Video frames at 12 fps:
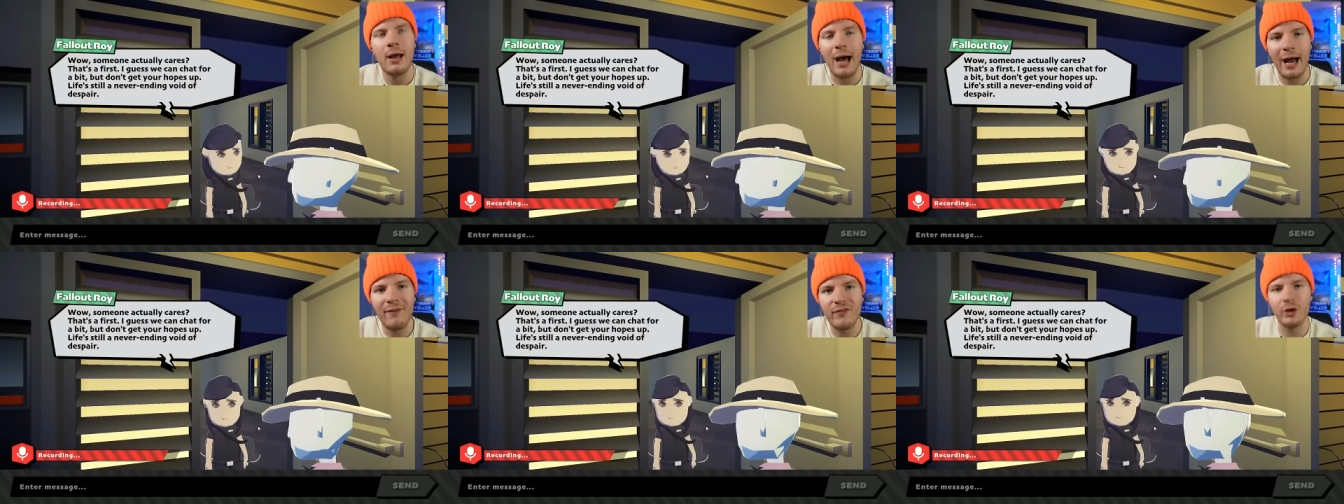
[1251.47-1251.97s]

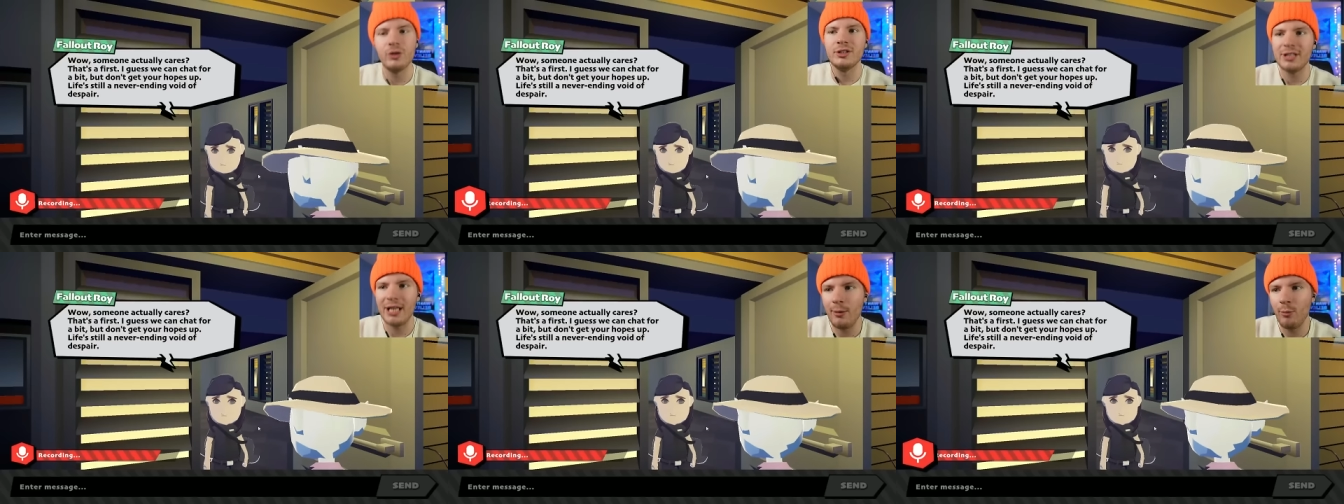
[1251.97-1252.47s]
I feel the
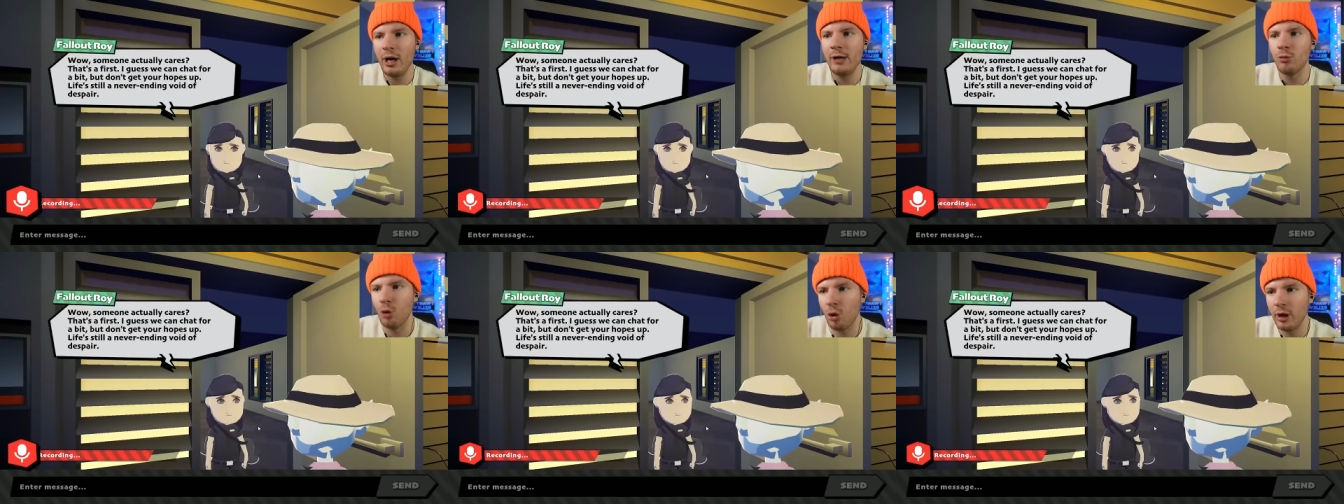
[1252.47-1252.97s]
same way,
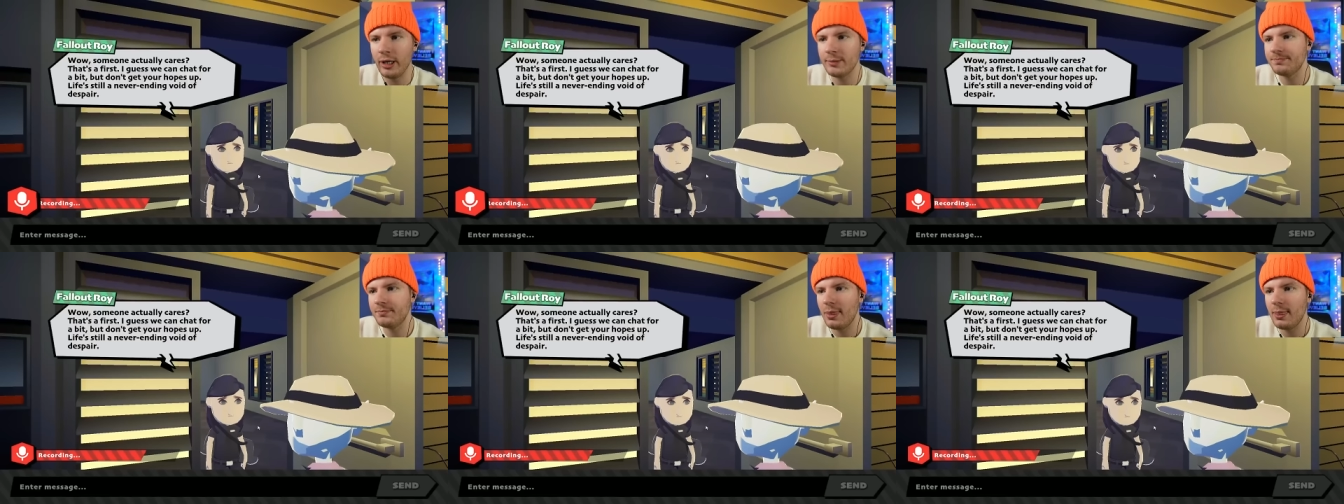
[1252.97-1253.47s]
Roy.
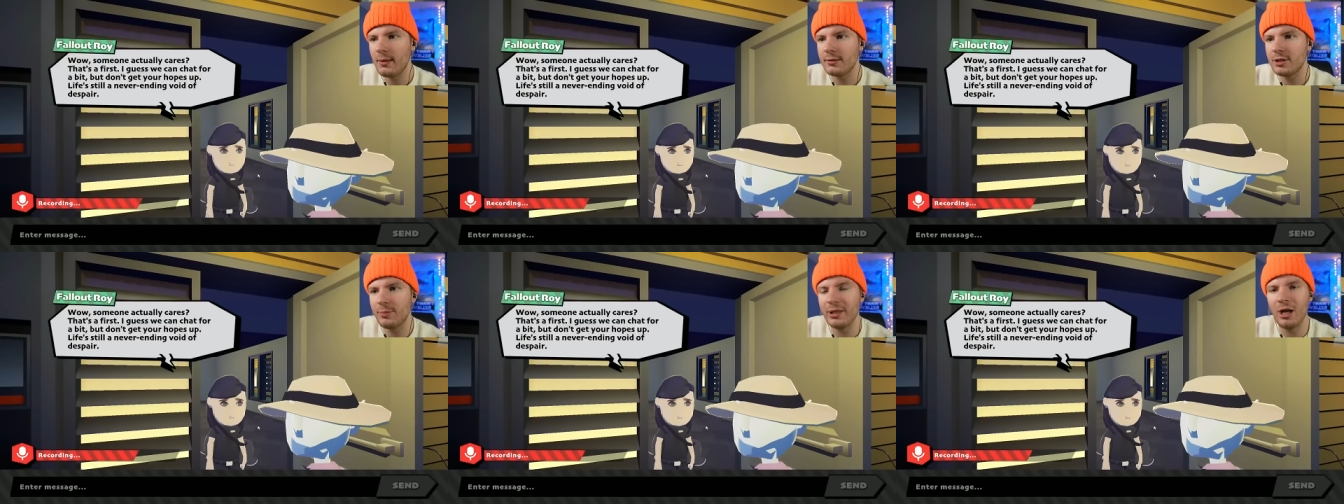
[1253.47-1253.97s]

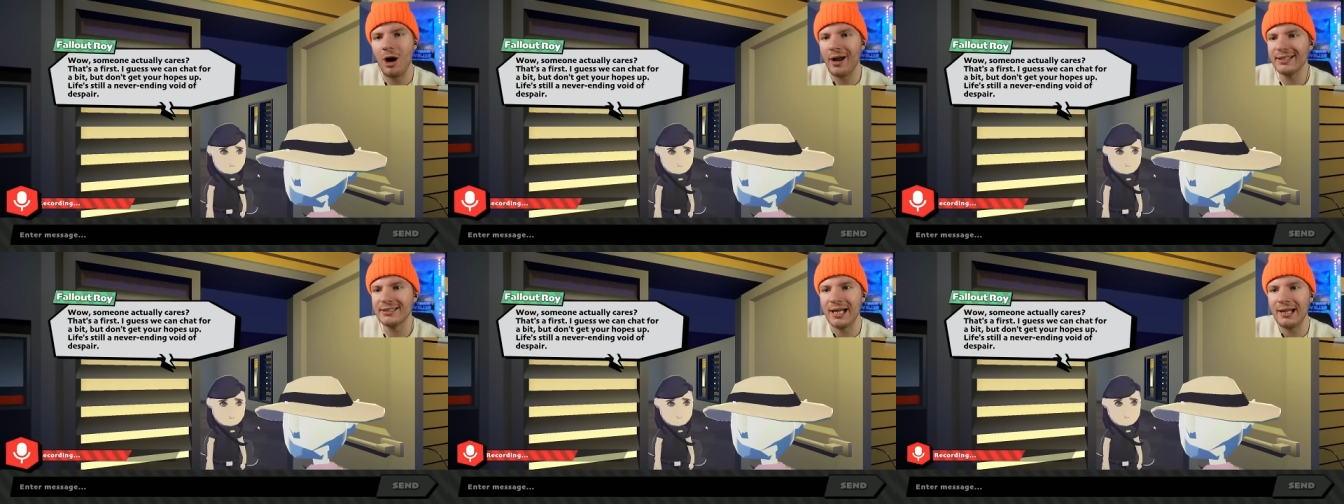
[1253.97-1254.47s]
To be
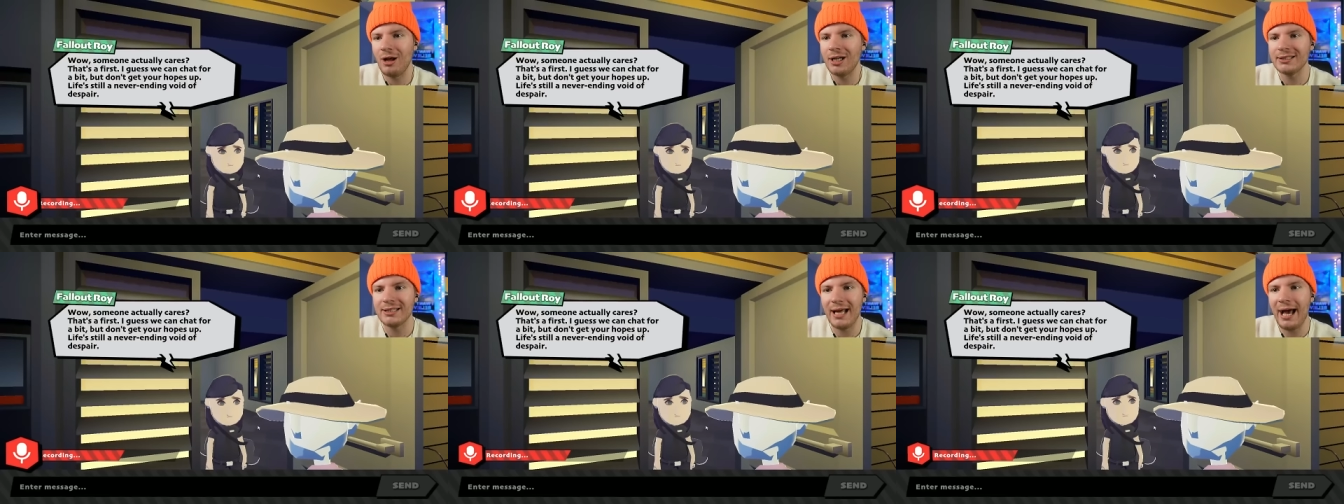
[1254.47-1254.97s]
honest, I
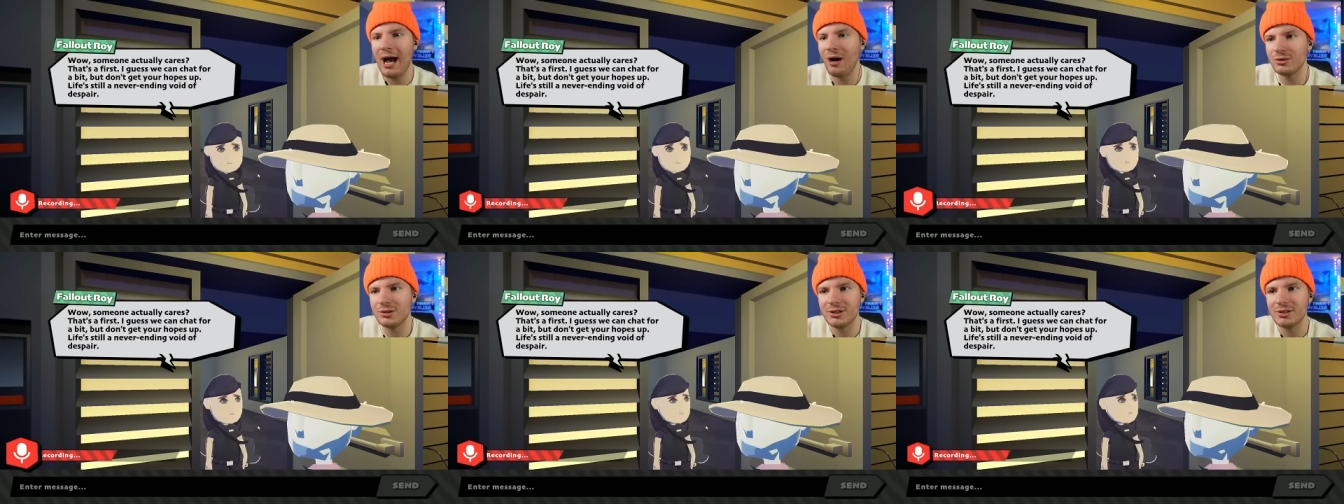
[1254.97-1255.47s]
lost the
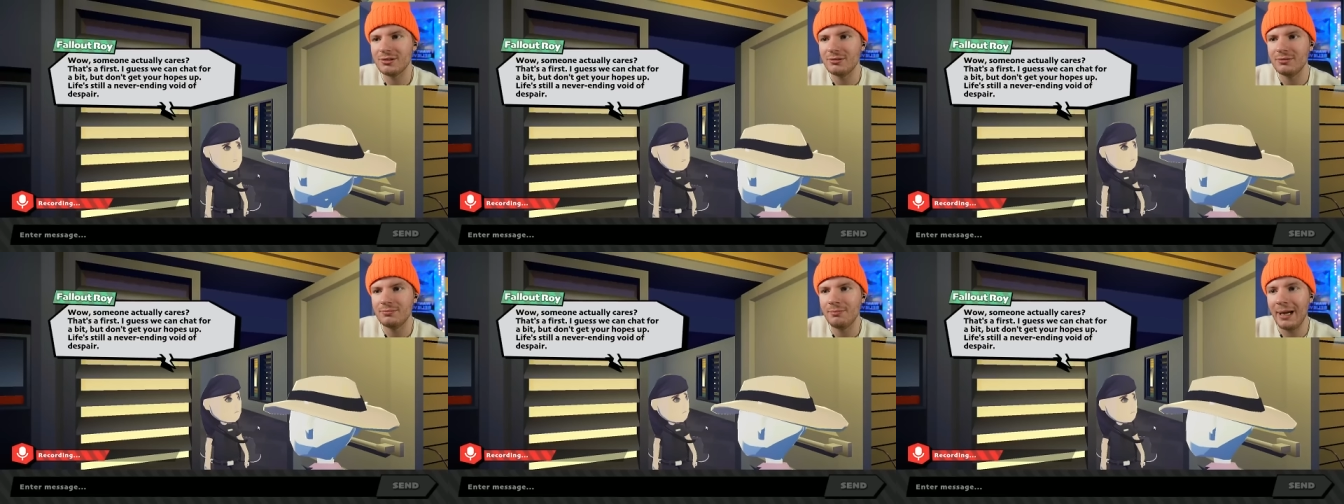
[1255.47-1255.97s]
house,
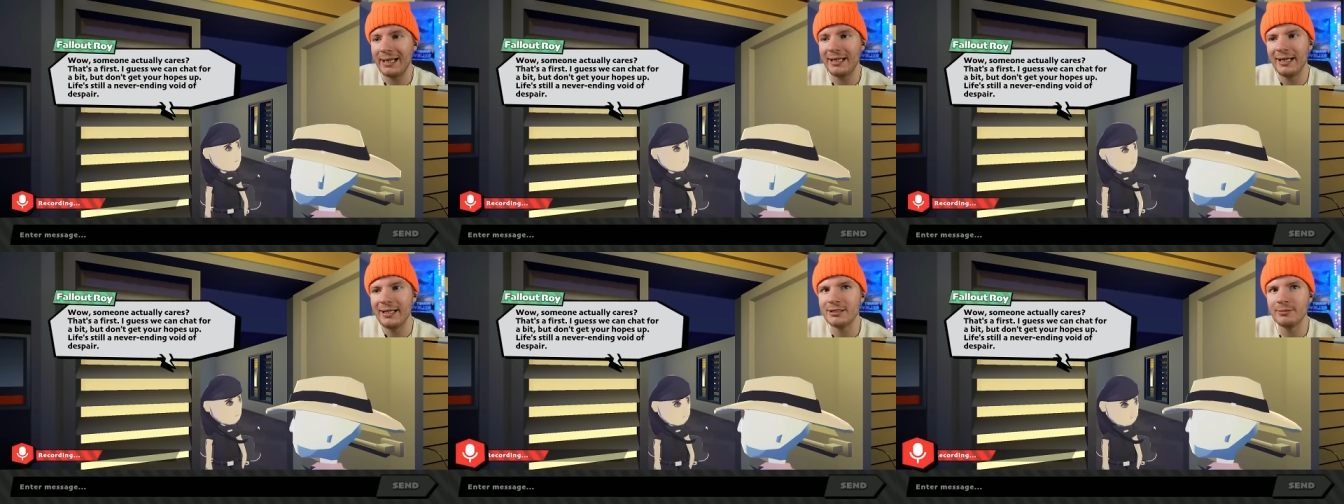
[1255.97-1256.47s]
my
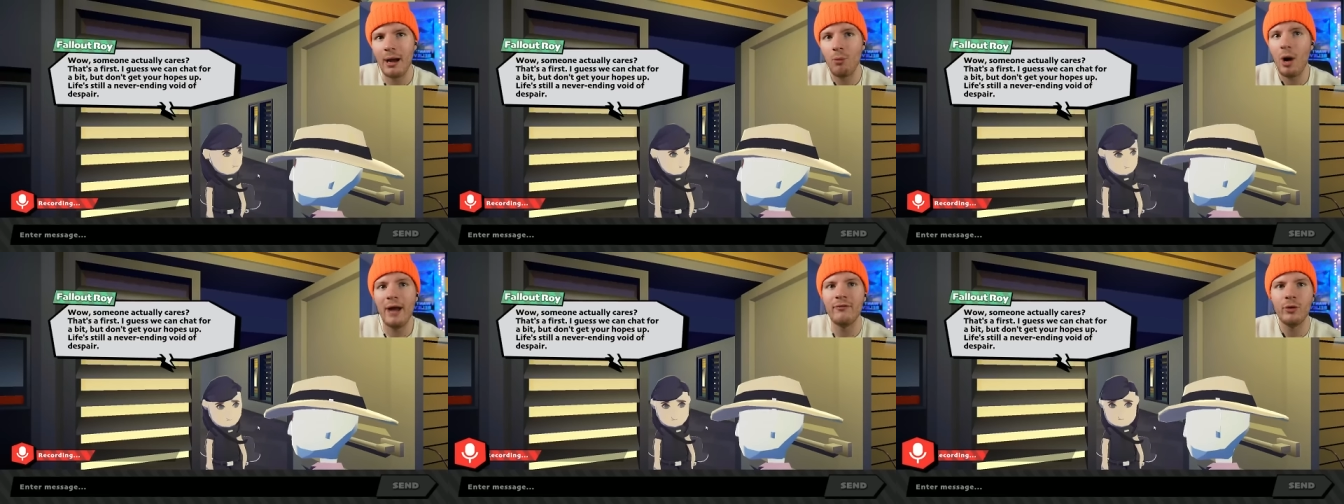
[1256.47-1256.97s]
kids, my
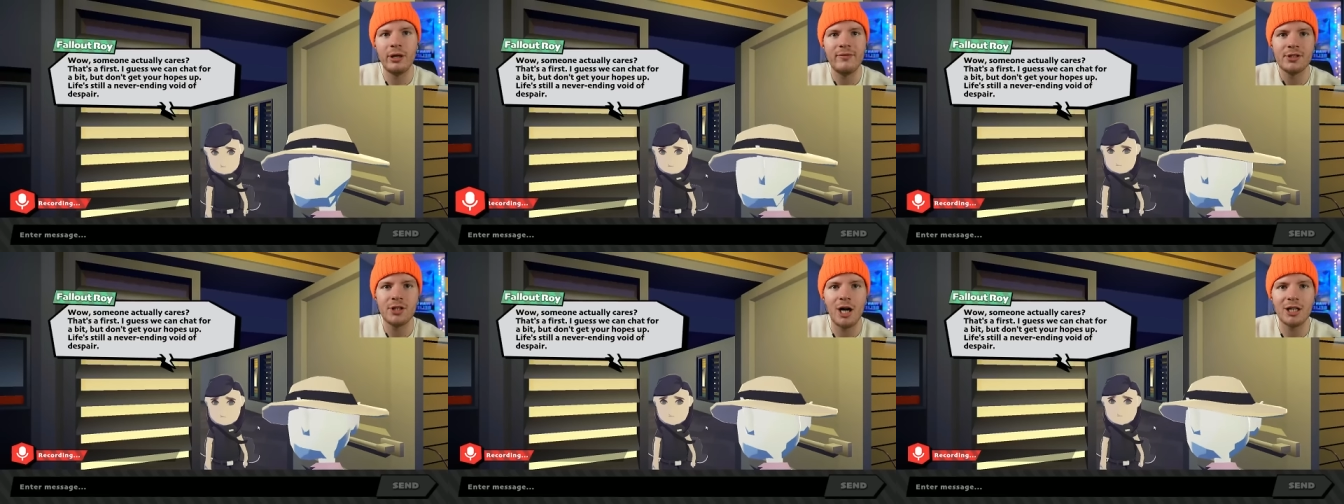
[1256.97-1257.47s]
wife won't
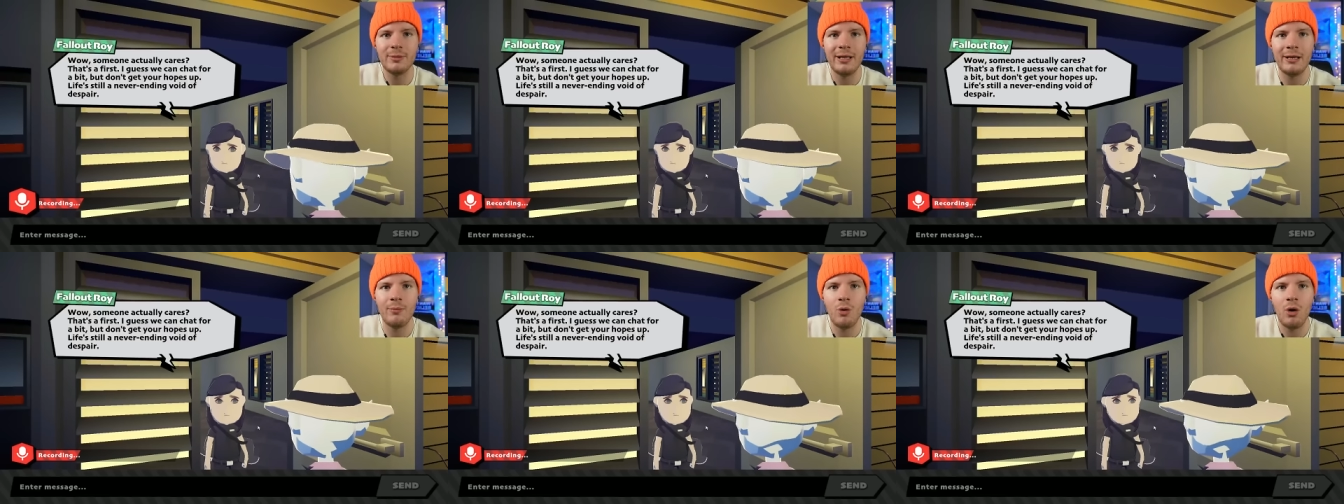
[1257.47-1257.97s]
even talk to me
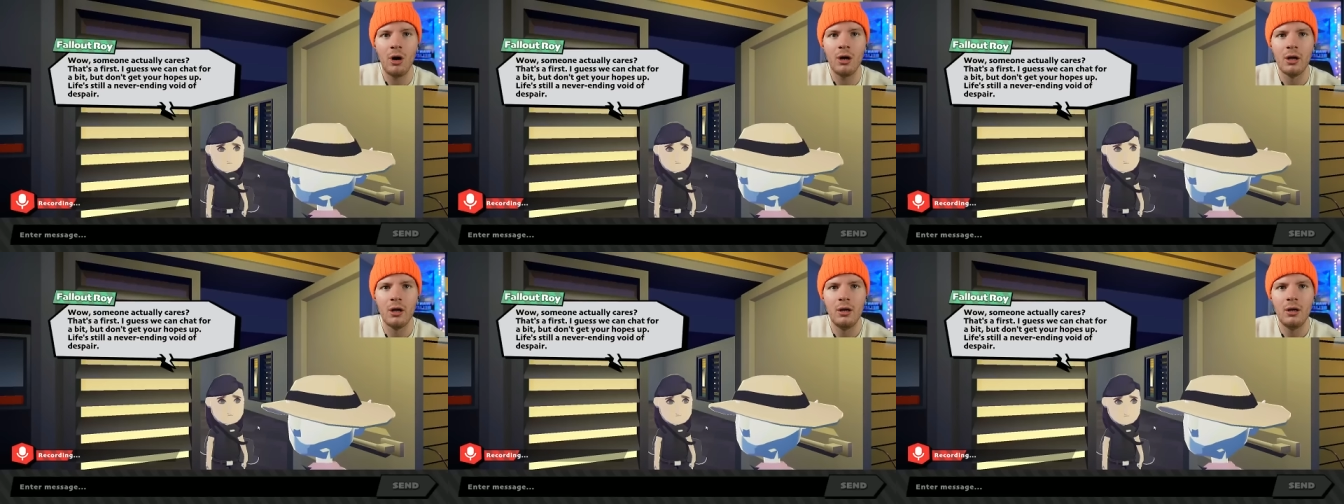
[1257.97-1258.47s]
anymore.